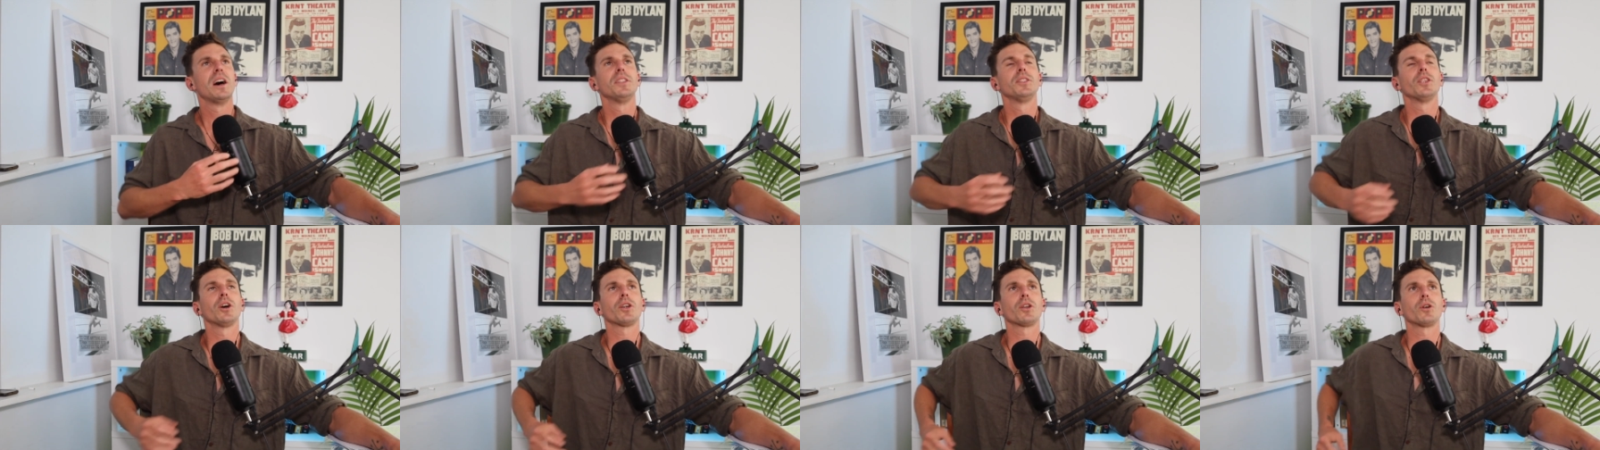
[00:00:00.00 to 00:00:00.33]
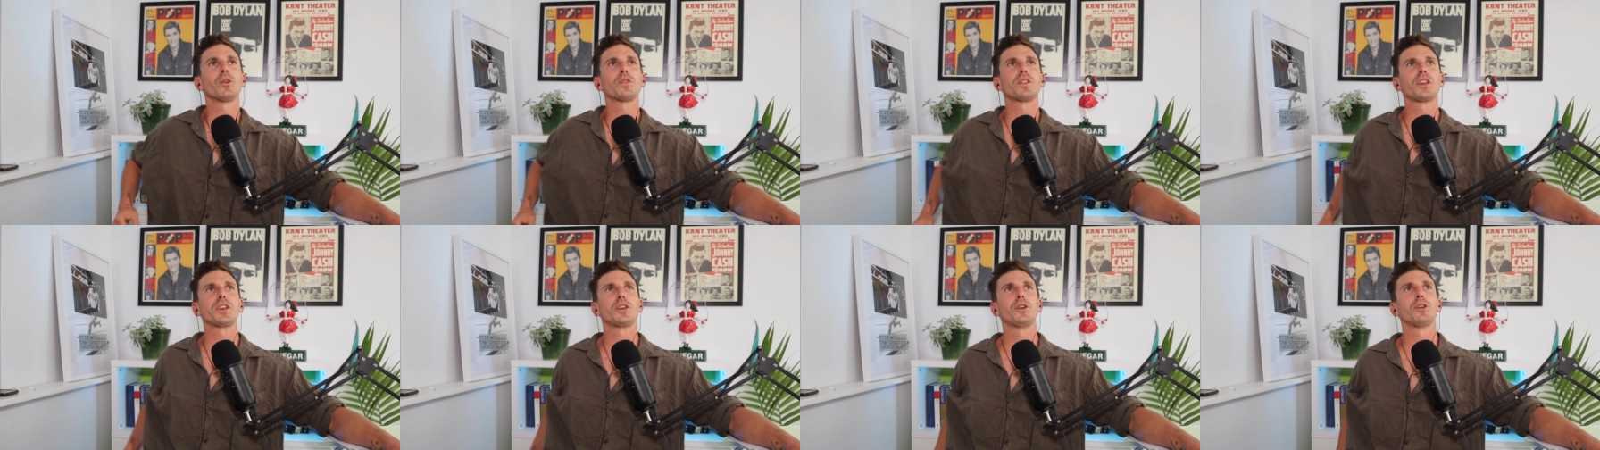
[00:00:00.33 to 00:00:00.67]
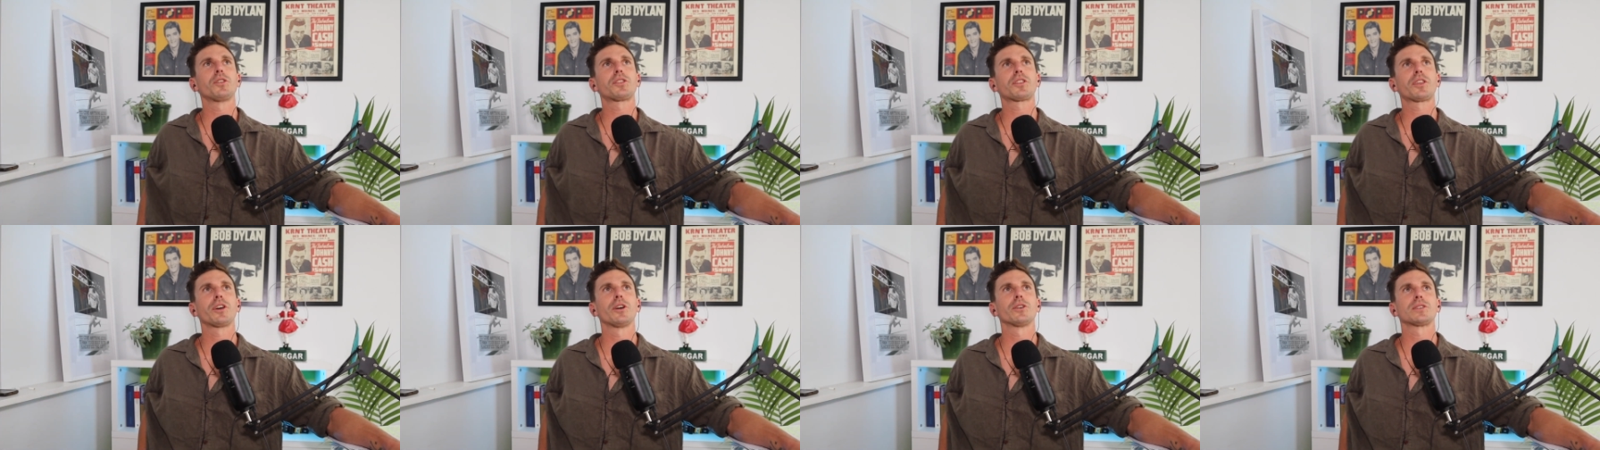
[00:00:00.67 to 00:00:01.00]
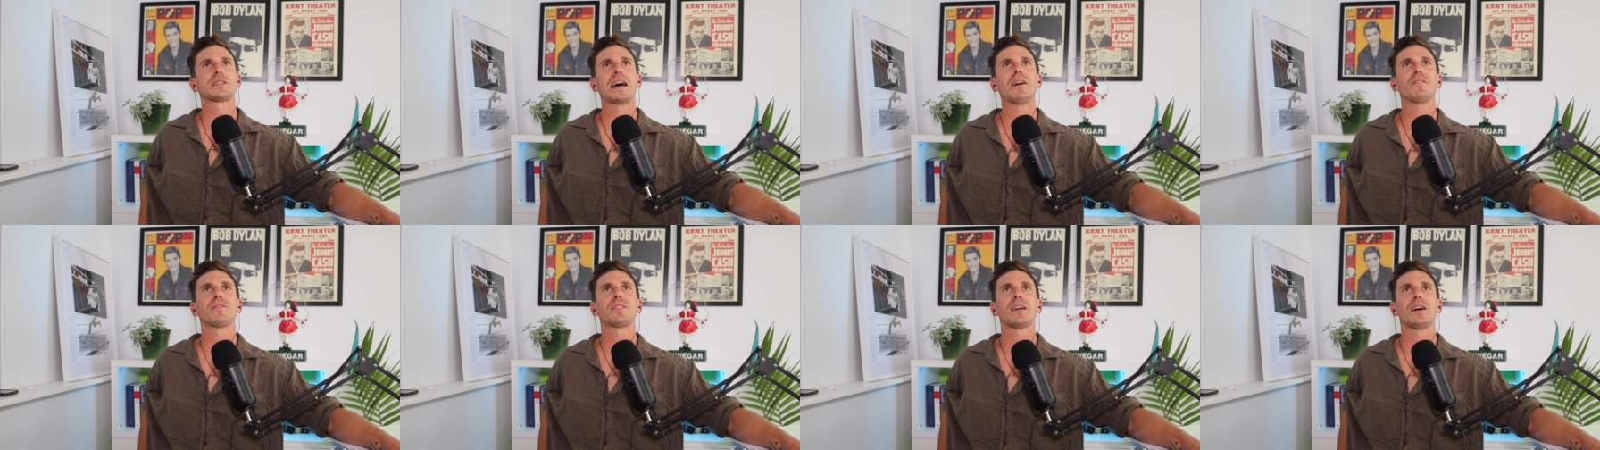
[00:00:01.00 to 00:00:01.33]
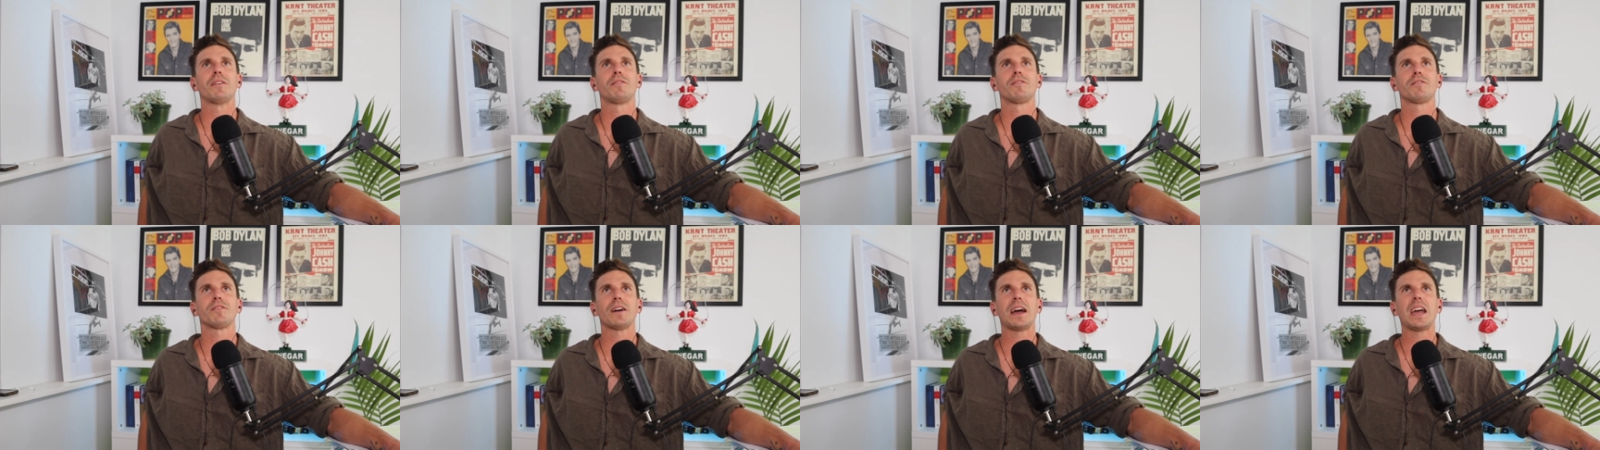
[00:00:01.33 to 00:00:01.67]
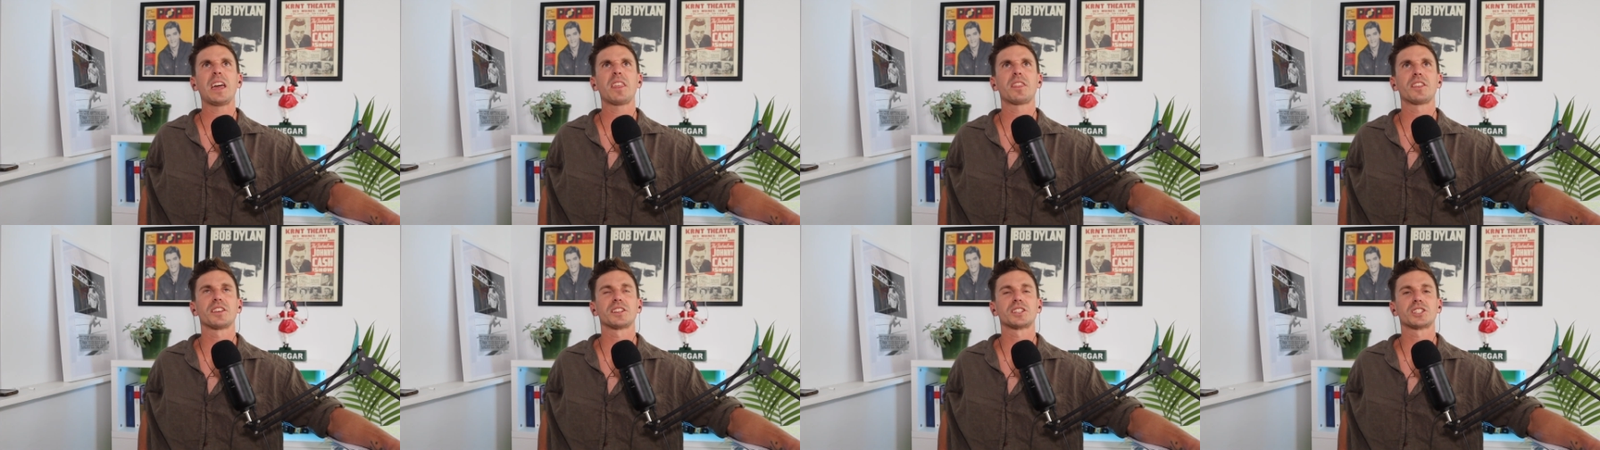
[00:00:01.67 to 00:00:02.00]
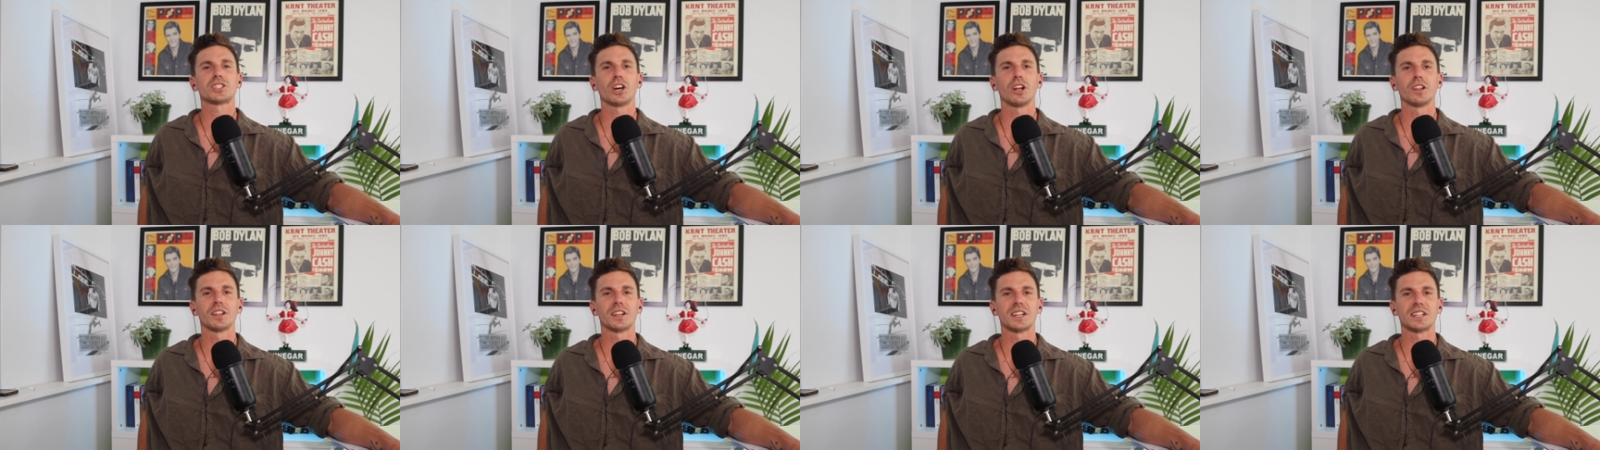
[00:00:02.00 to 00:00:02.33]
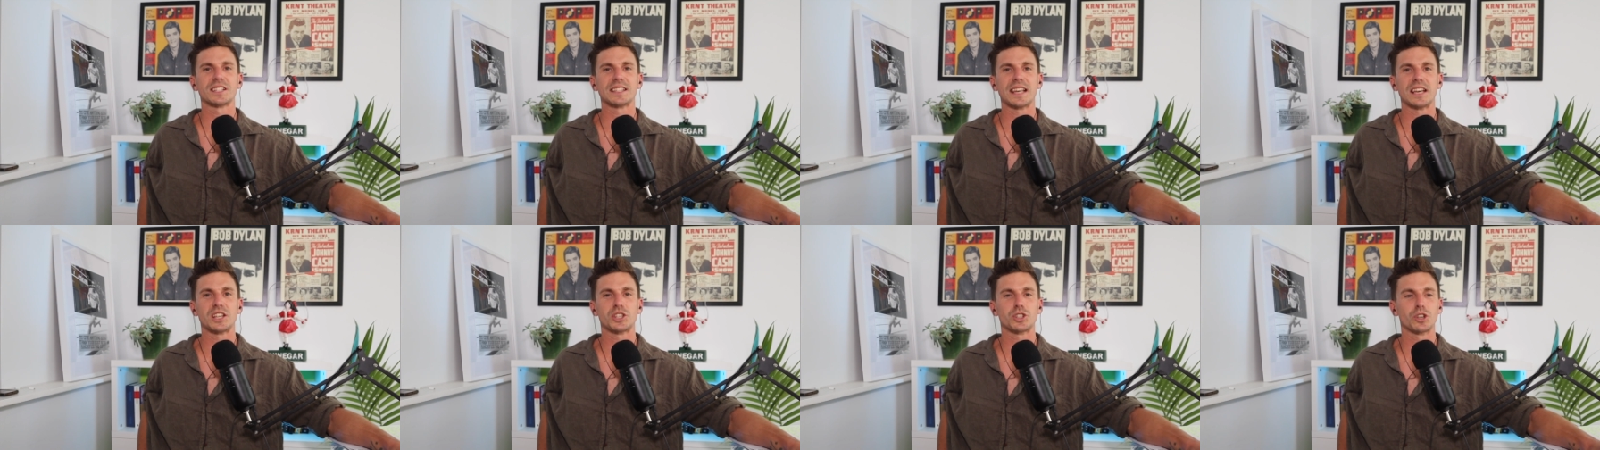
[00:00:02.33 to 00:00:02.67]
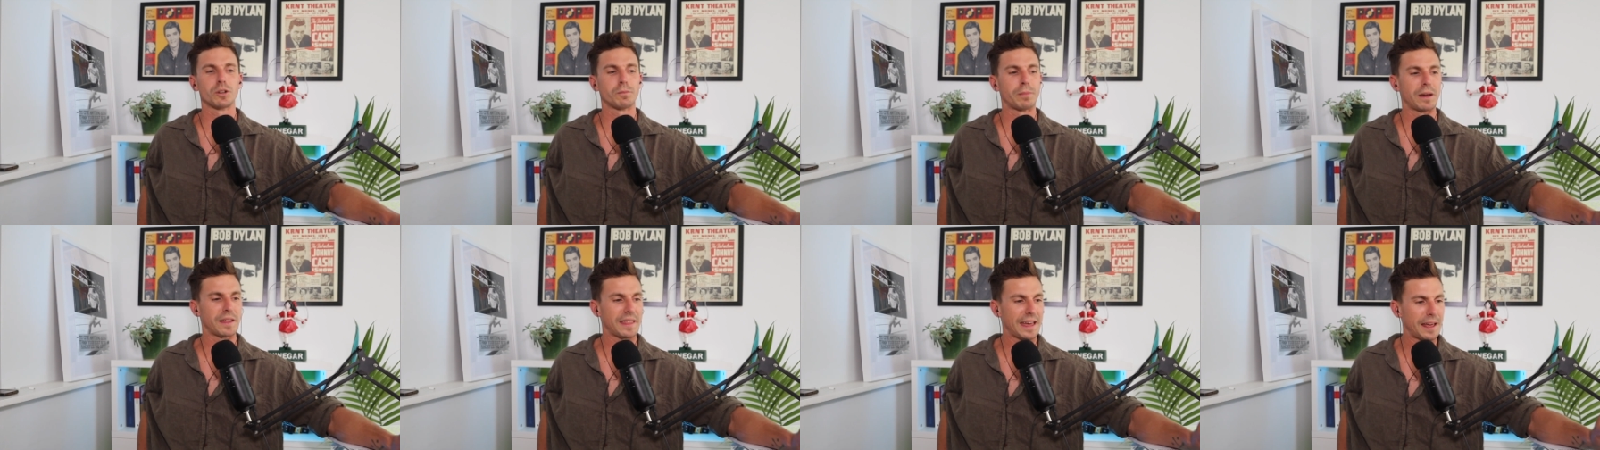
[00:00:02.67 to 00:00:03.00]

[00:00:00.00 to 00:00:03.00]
not all the youth girls have their faith as solid as they should be.